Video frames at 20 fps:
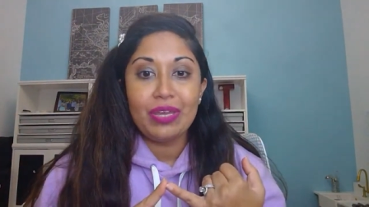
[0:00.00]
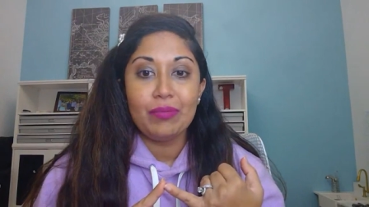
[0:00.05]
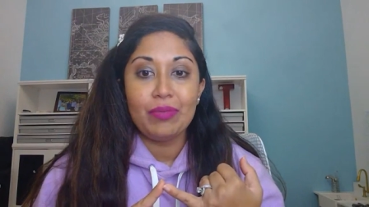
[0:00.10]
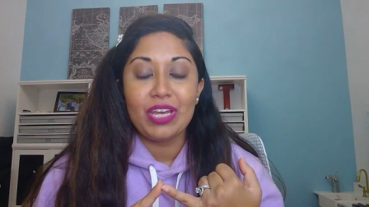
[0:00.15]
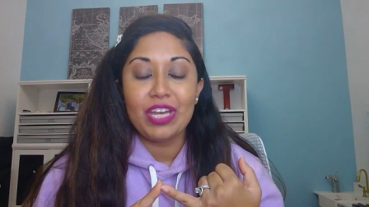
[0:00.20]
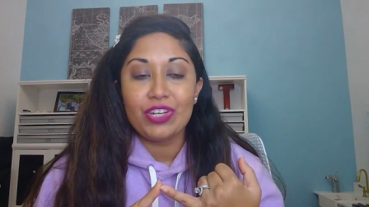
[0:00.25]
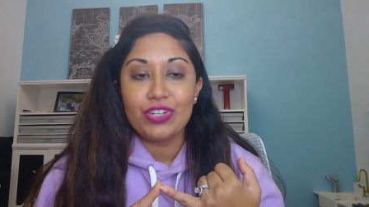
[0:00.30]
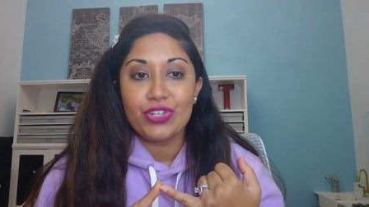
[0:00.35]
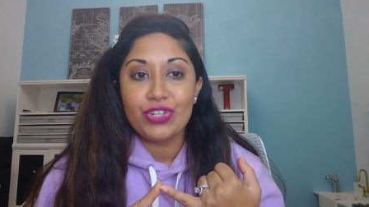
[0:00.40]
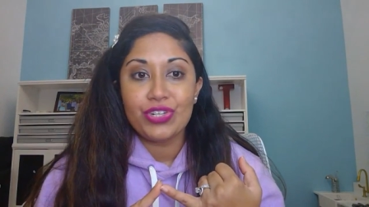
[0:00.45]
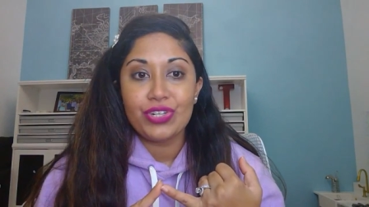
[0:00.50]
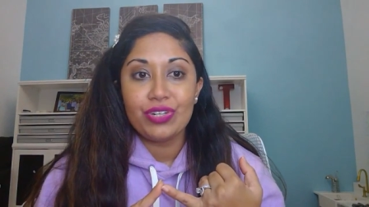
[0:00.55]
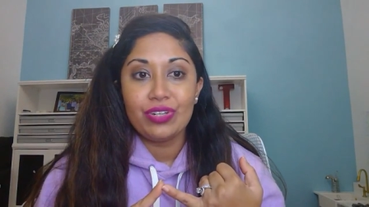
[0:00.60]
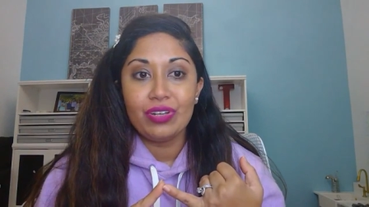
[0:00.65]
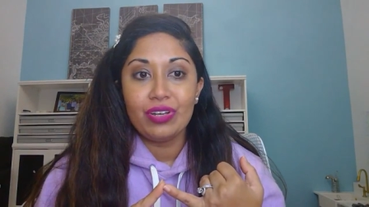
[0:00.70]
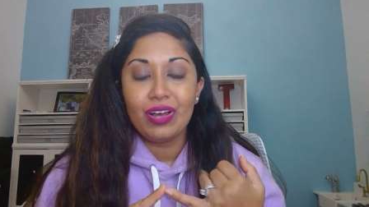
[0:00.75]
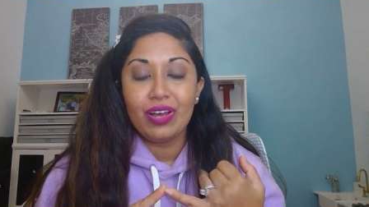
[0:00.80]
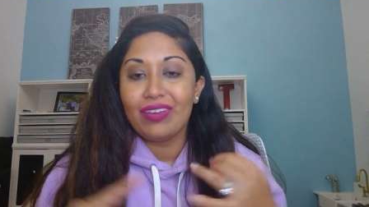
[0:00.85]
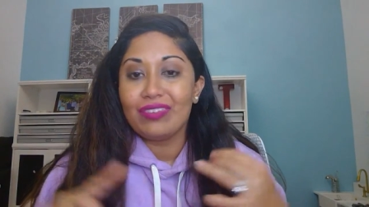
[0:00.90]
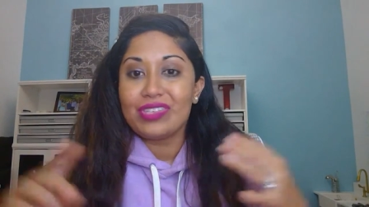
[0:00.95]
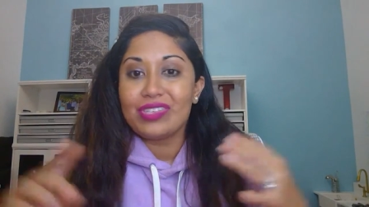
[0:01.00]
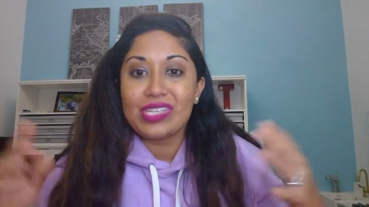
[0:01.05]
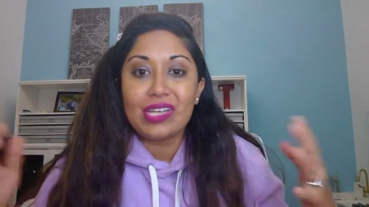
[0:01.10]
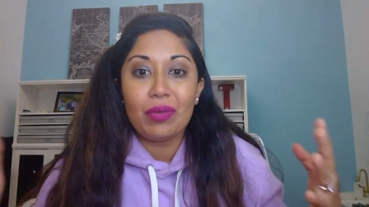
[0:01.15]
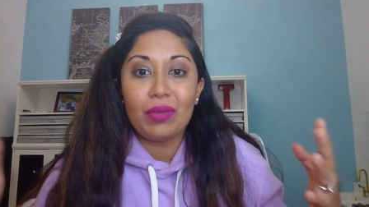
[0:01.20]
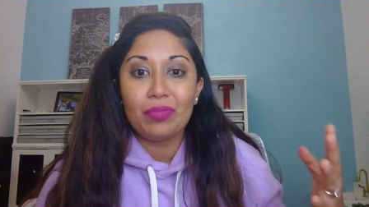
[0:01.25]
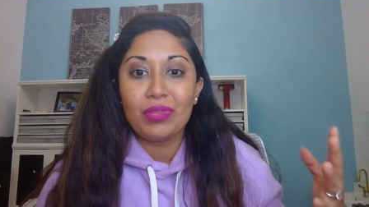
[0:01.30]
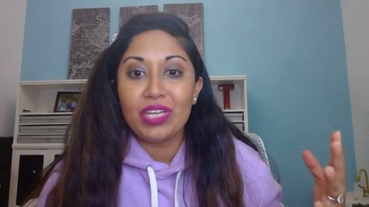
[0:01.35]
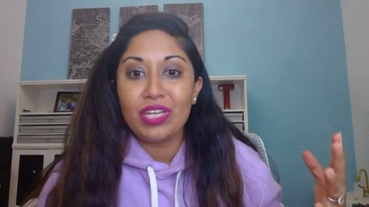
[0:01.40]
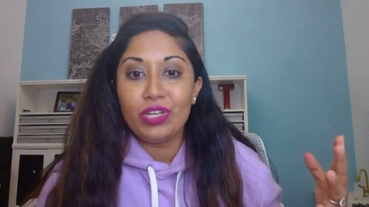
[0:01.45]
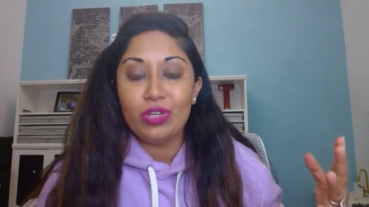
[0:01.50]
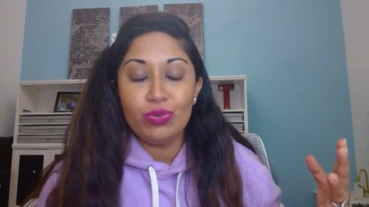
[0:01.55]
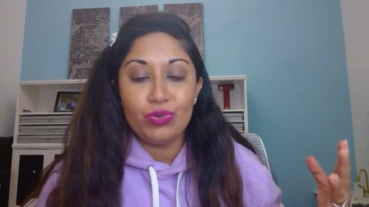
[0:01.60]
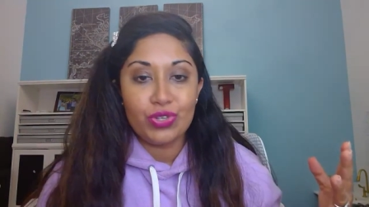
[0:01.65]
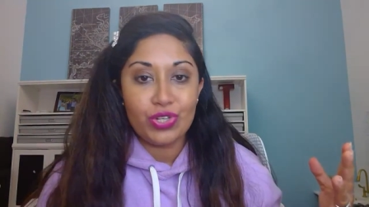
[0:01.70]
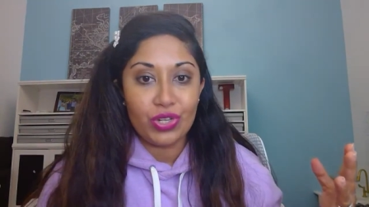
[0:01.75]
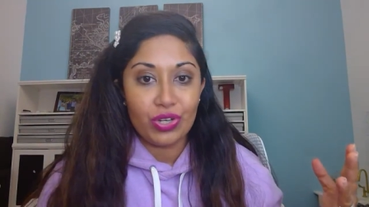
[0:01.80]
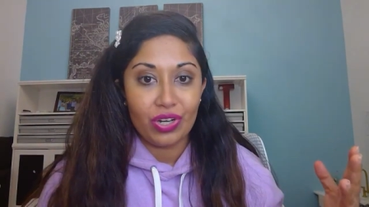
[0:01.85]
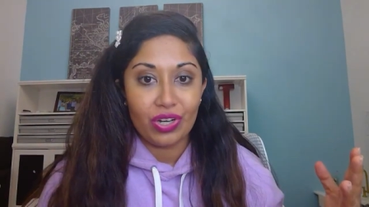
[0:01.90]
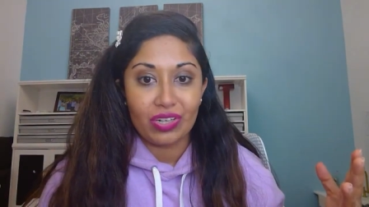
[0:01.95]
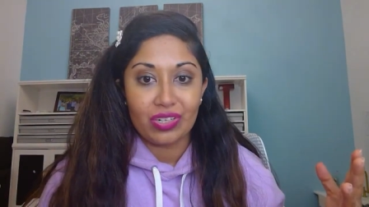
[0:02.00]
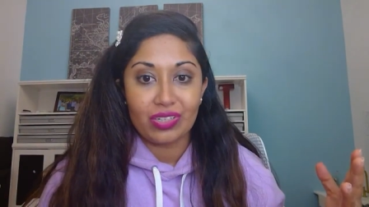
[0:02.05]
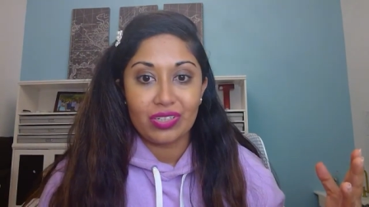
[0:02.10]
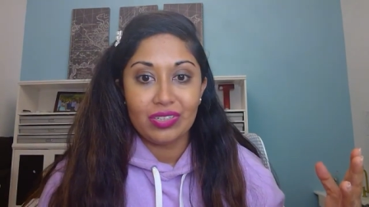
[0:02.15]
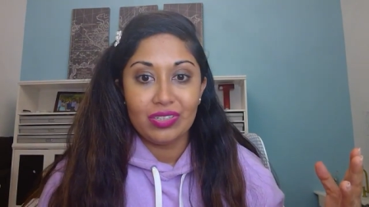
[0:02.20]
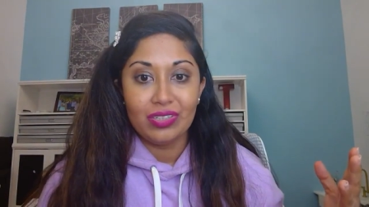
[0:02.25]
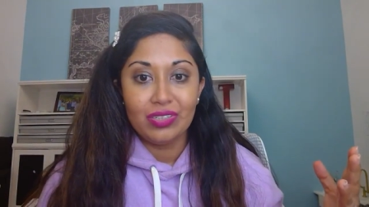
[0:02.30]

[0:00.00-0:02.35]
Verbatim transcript: image of something you took